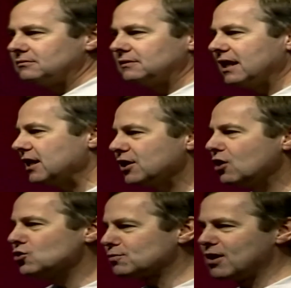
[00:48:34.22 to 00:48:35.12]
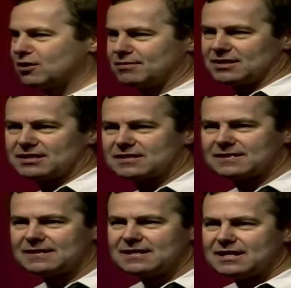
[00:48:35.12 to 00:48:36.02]
in those
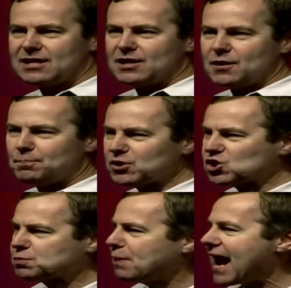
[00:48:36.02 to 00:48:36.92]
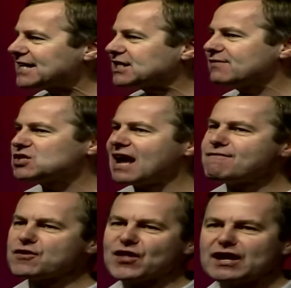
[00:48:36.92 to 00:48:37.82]
moments? Perspective is
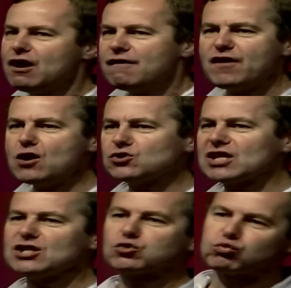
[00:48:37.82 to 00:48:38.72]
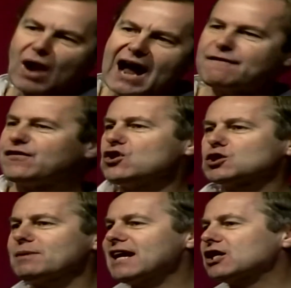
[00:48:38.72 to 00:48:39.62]
everything. Folks, it's right for you
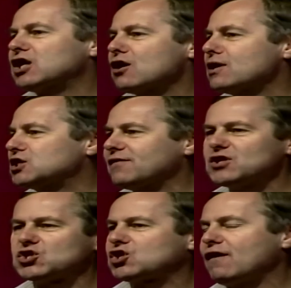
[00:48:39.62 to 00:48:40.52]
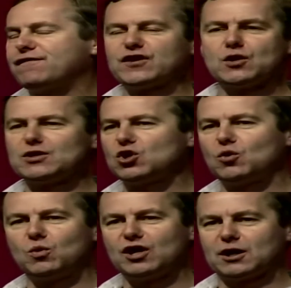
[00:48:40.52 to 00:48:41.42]
to be encouraged if it's tough for you in your
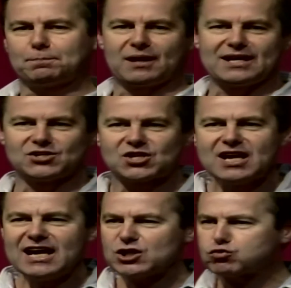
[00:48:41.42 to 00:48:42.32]
workplace. It's